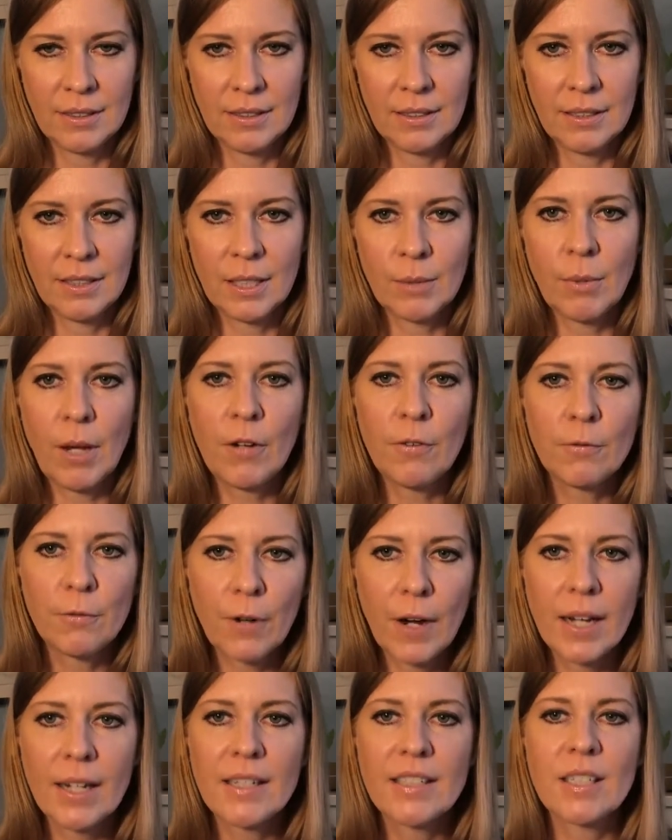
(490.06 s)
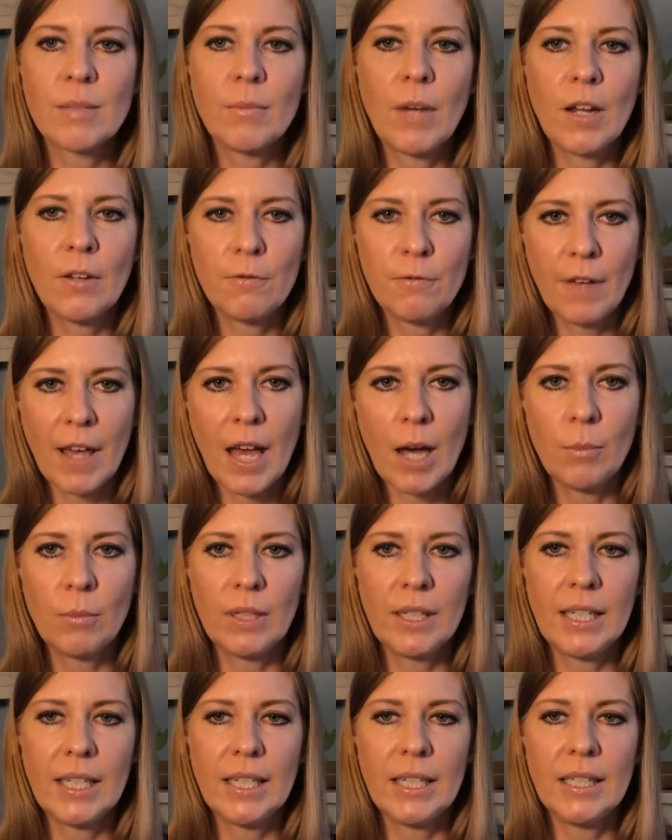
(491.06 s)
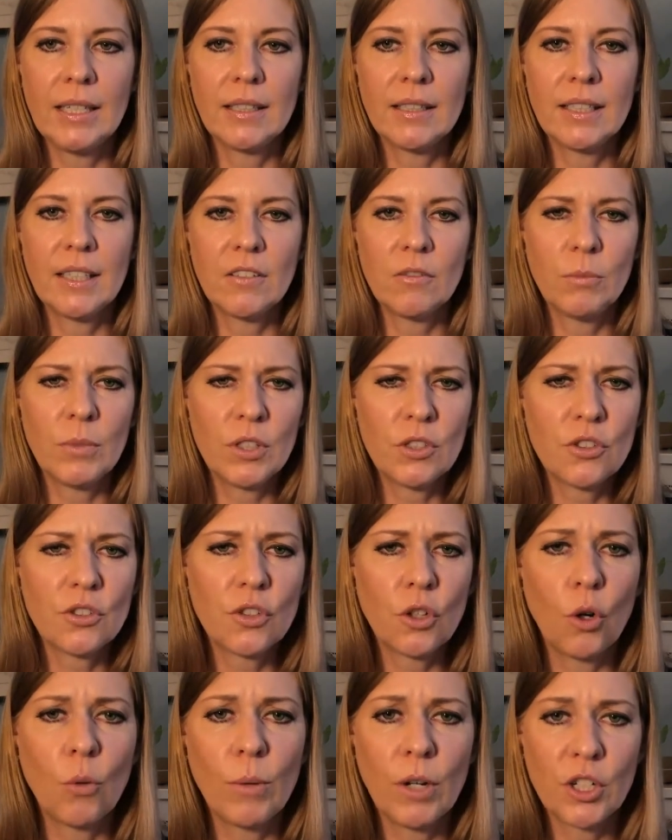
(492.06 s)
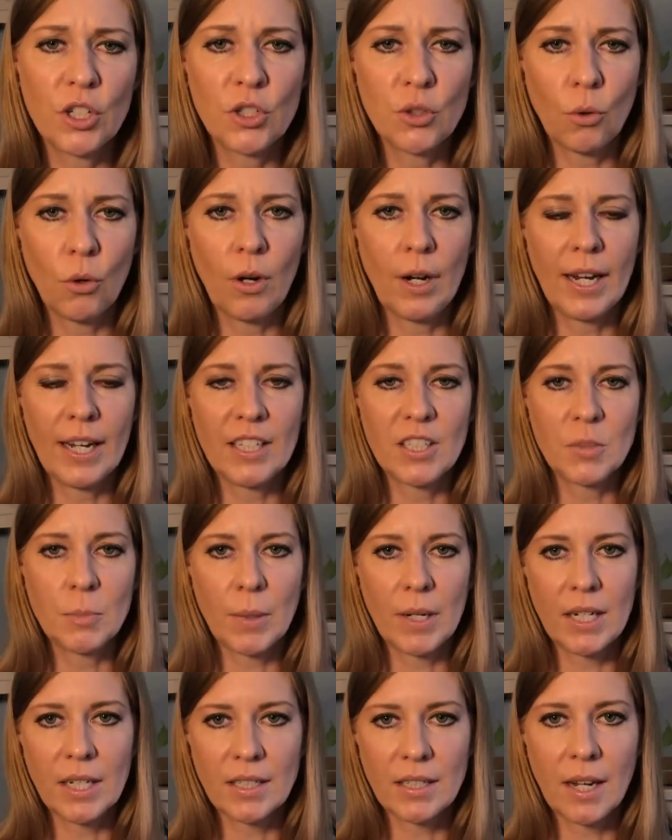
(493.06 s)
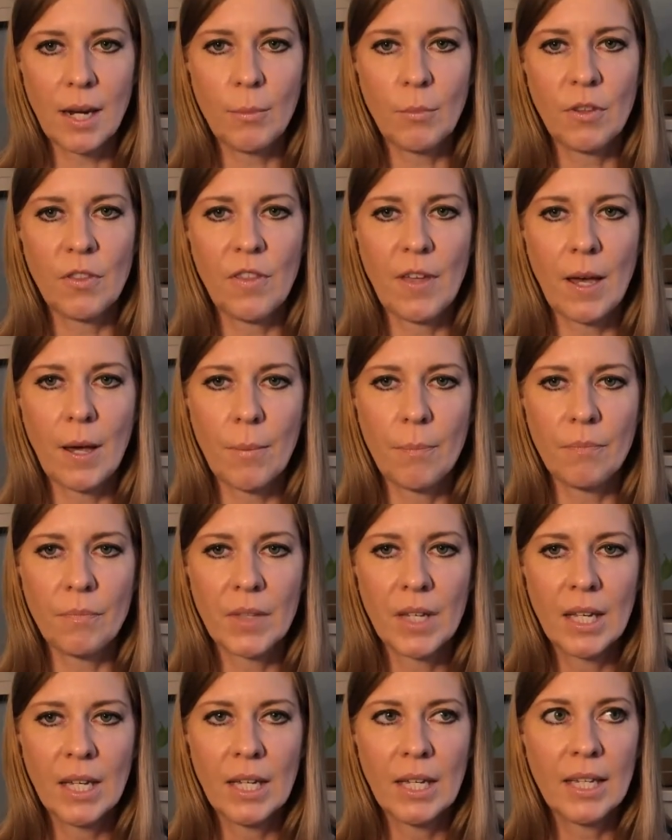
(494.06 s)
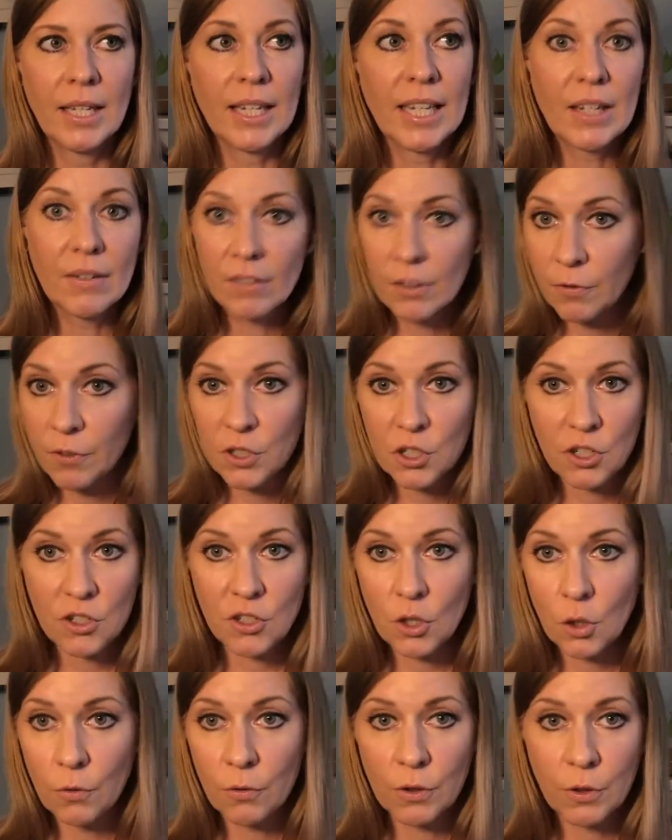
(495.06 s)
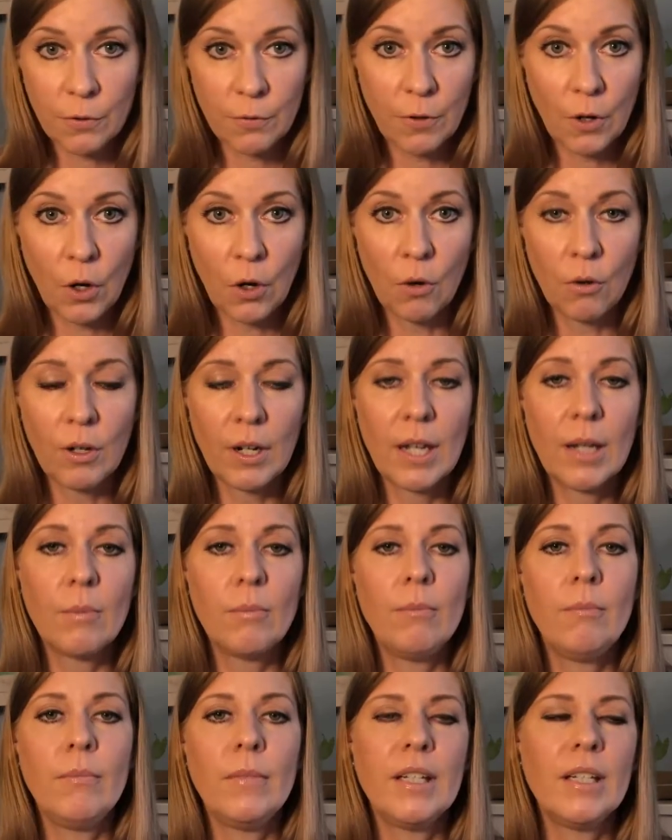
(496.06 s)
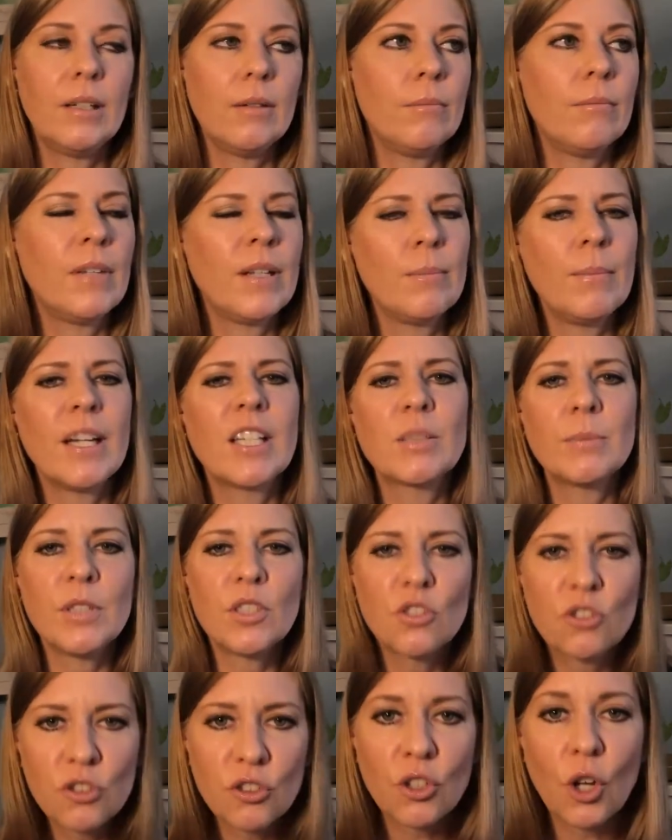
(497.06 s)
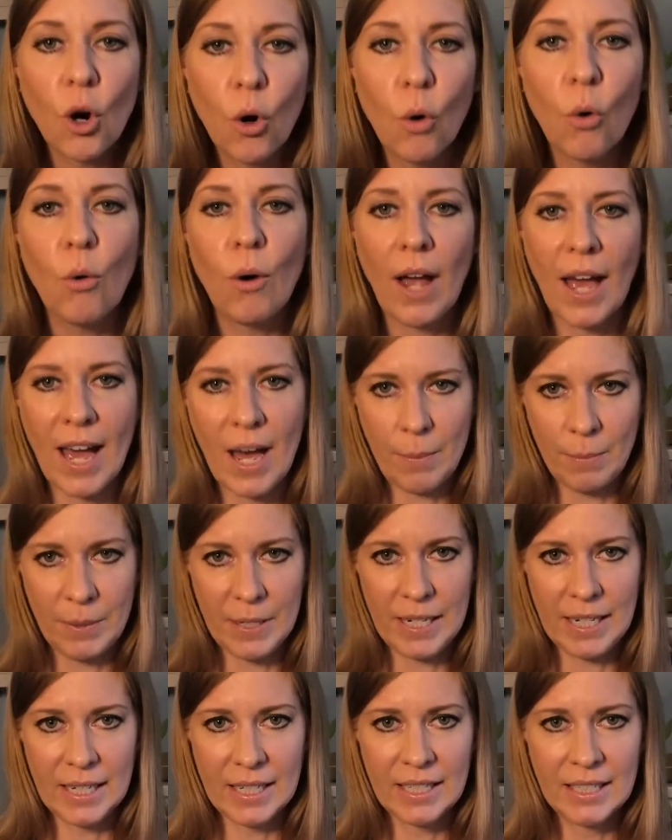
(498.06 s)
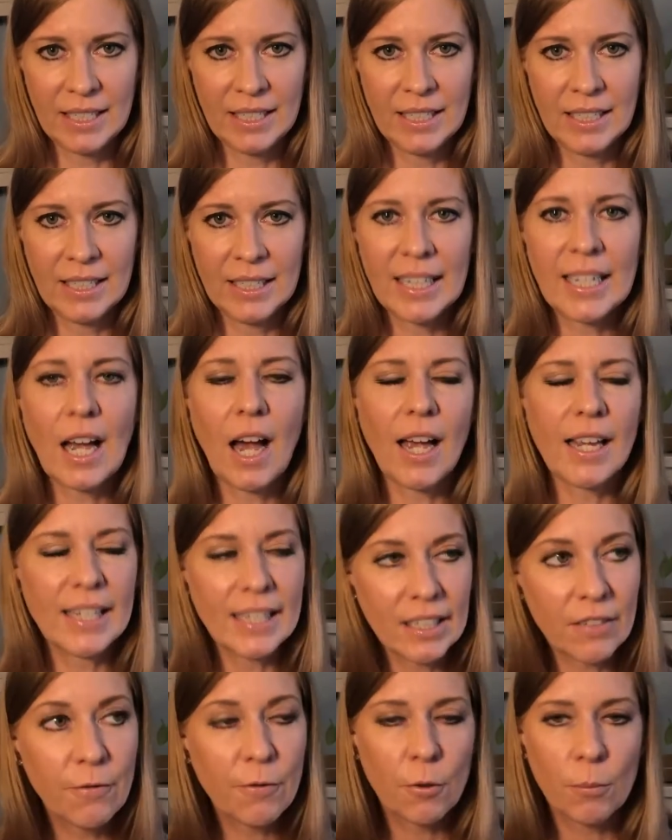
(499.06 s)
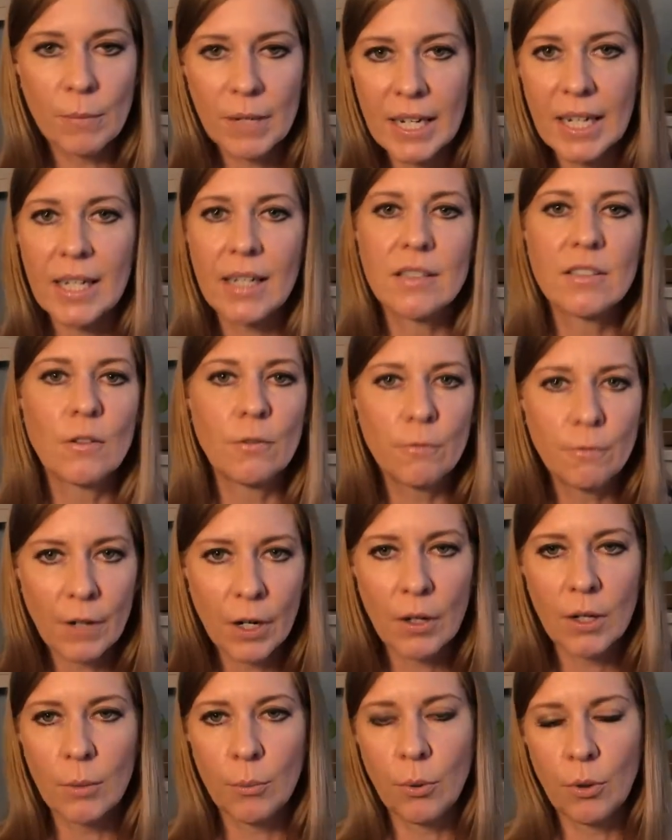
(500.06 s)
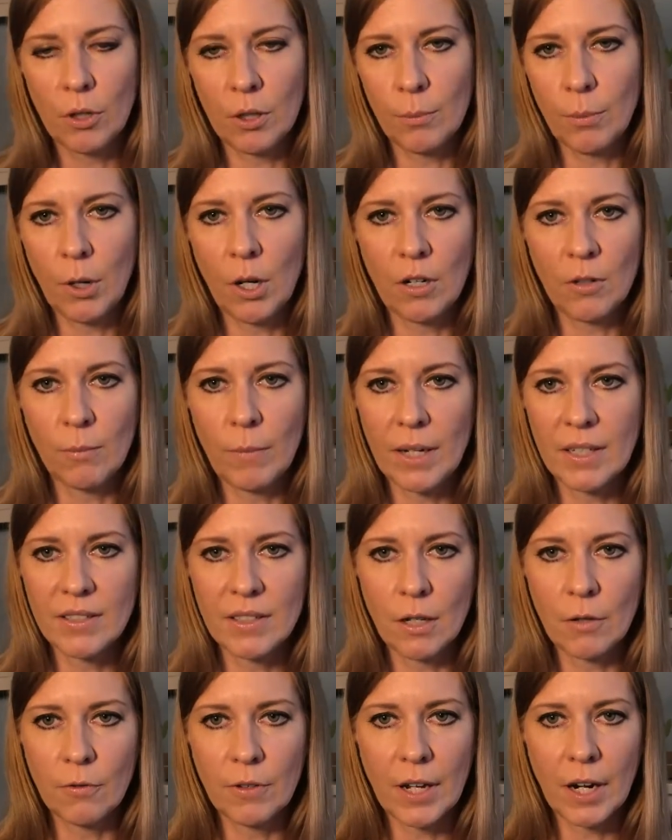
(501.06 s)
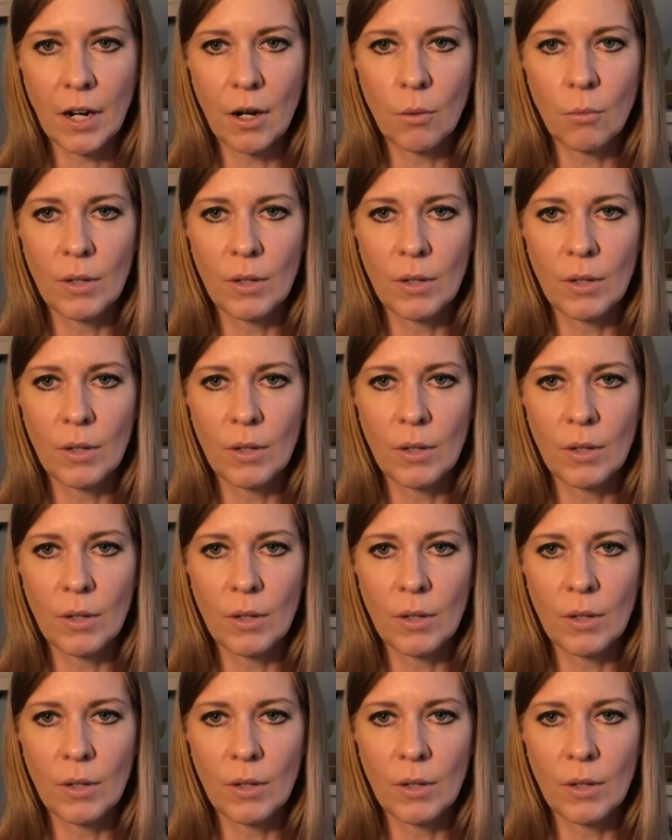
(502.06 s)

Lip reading: Like my friends and my family give me so much joy, and spending time with them, even if it's just over the phone, it makes me so happy. Like it for me is a very important part of my self-care.